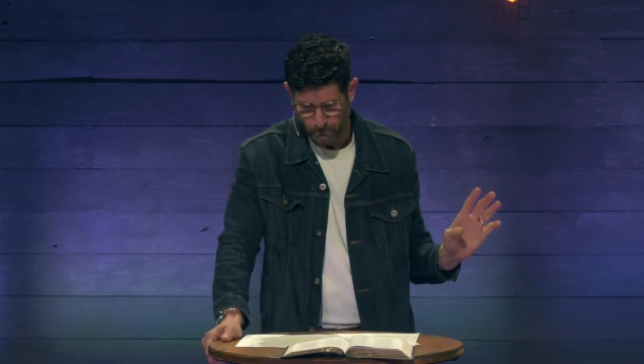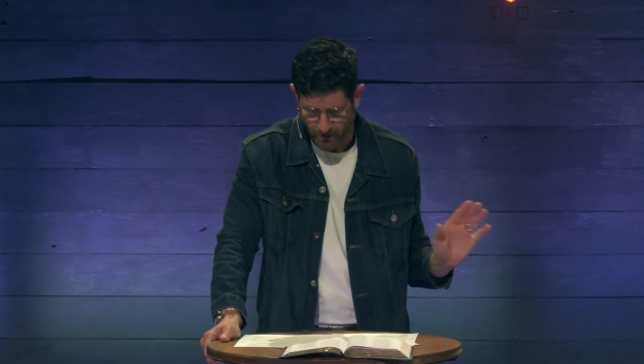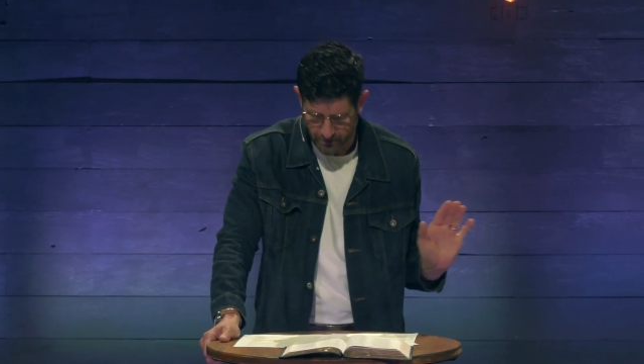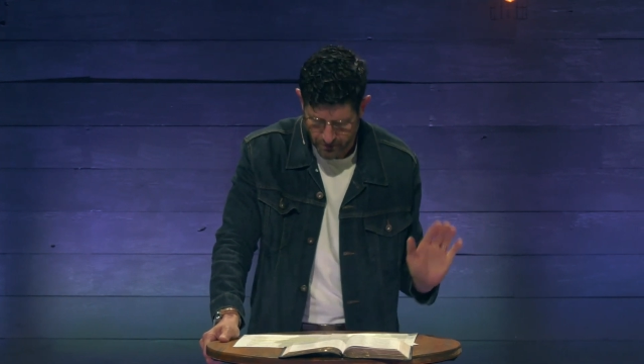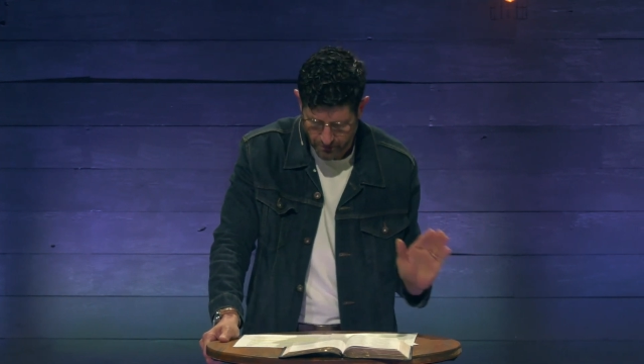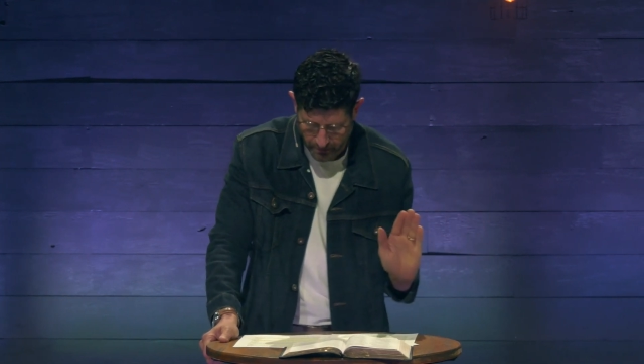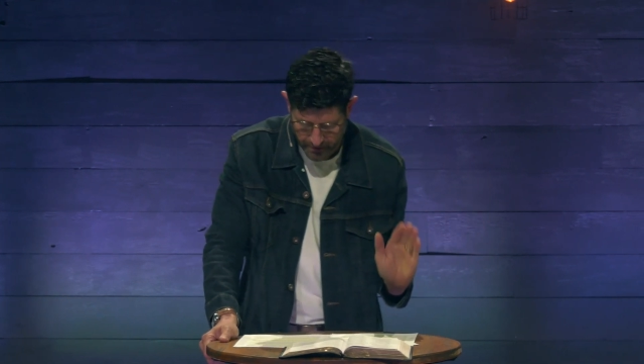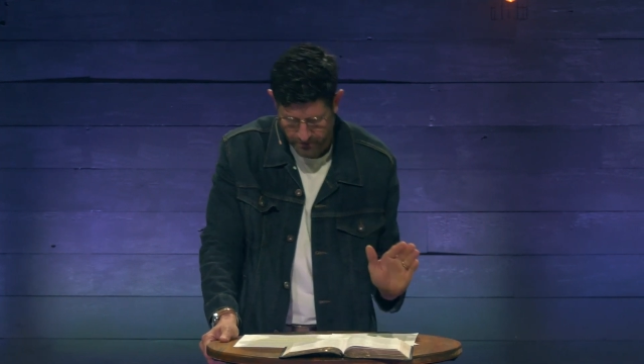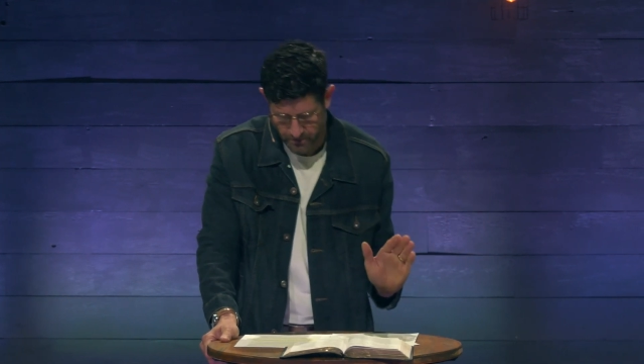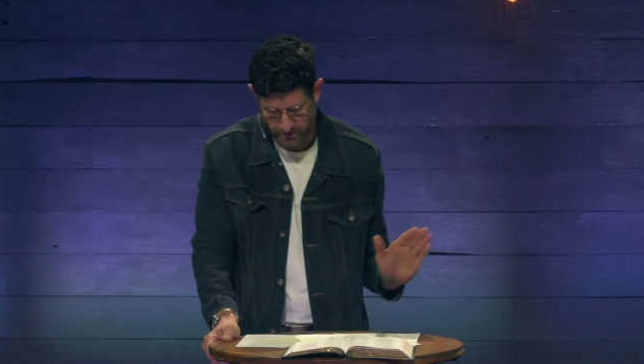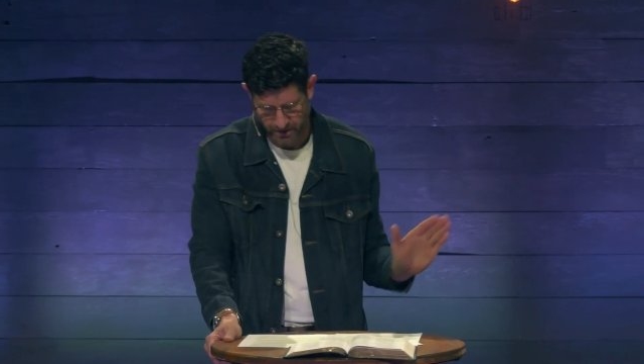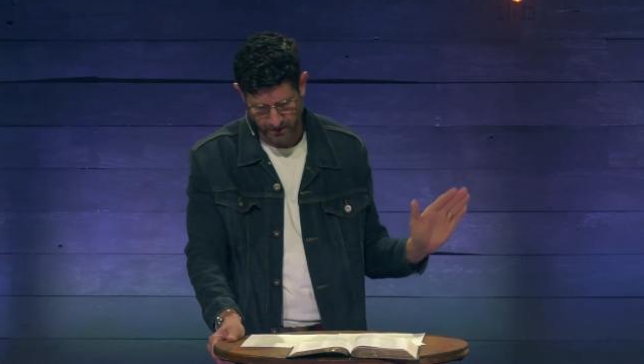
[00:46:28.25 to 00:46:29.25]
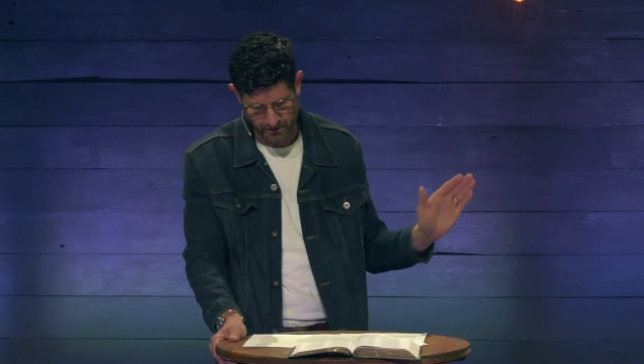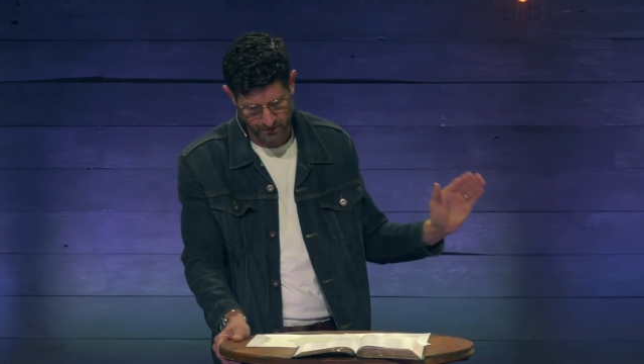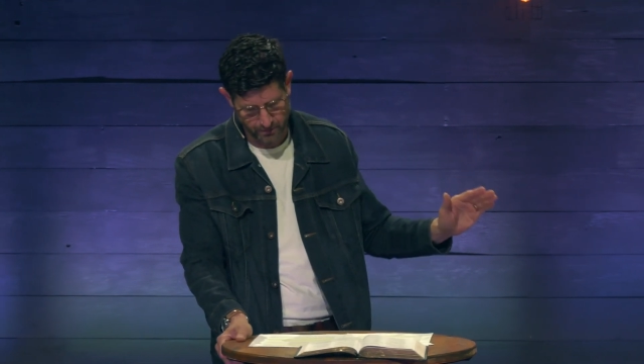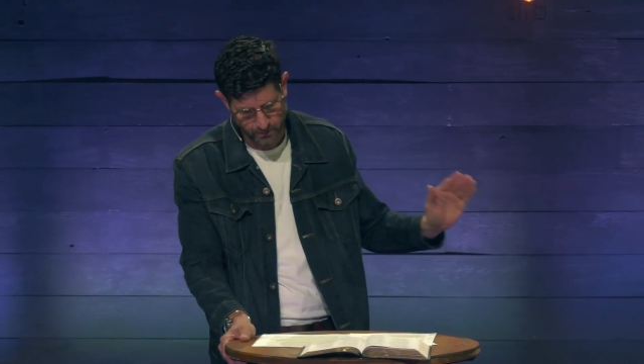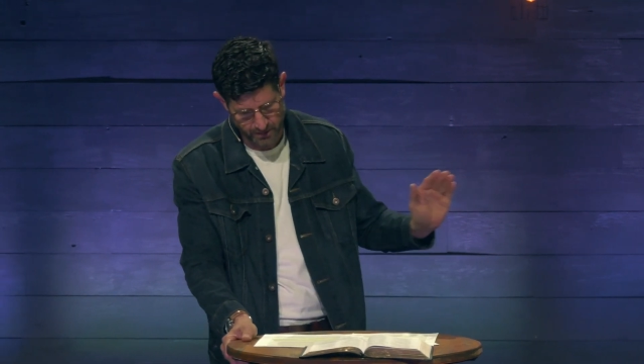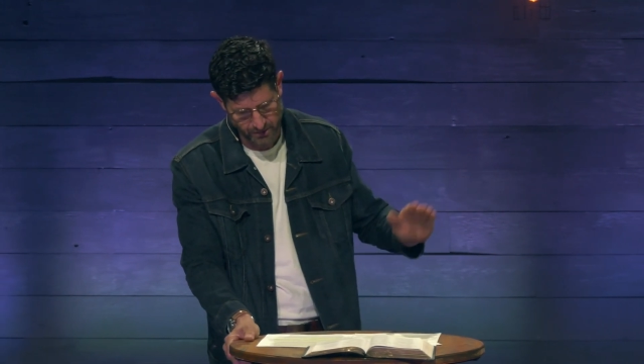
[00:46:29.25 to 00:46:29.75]
This is really interesting.
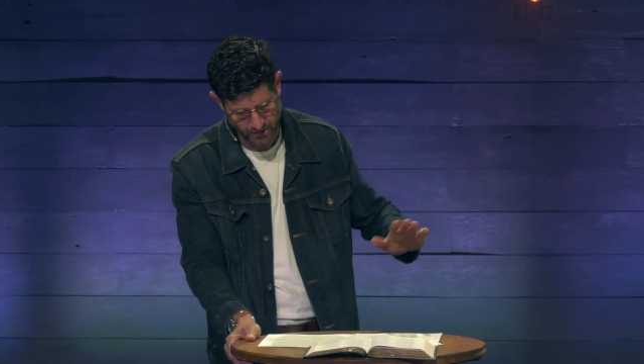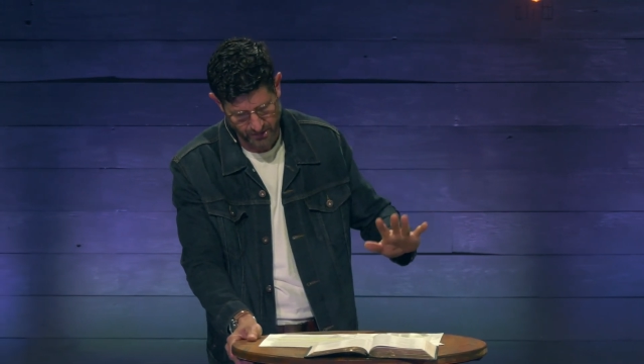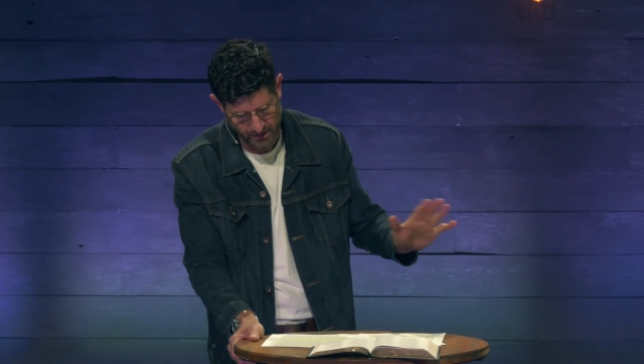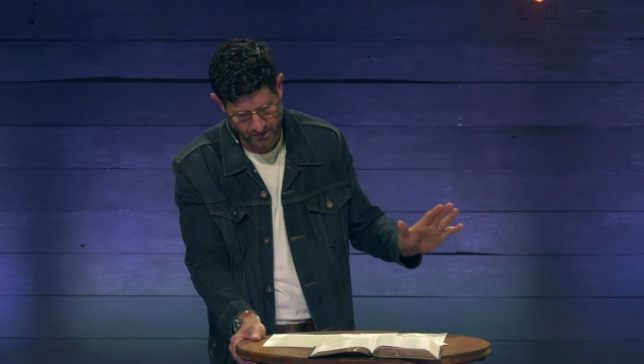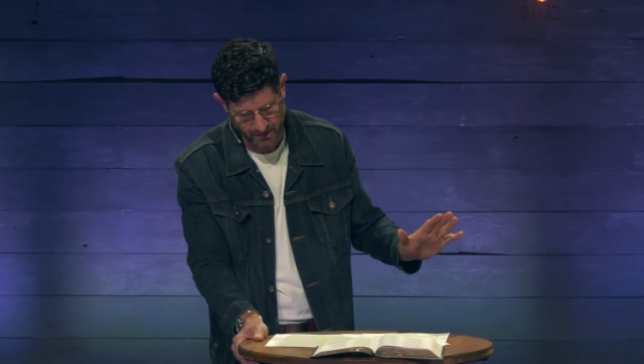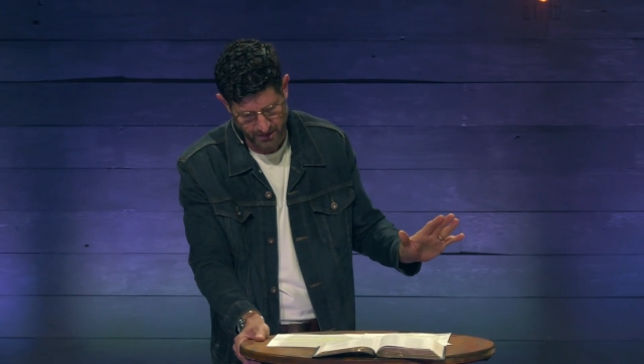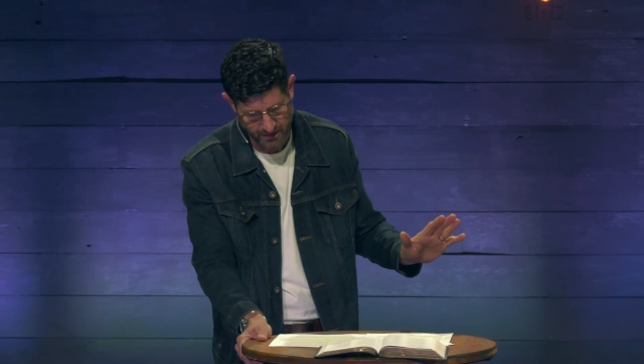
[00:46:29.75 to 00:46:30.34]
Another way to translate